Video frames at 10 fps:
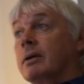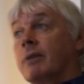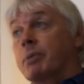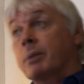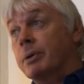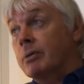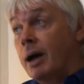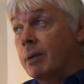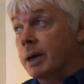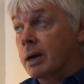If people
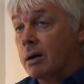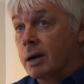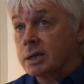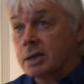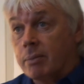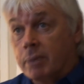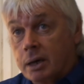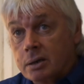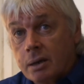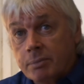around me can't accept me
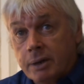because I'm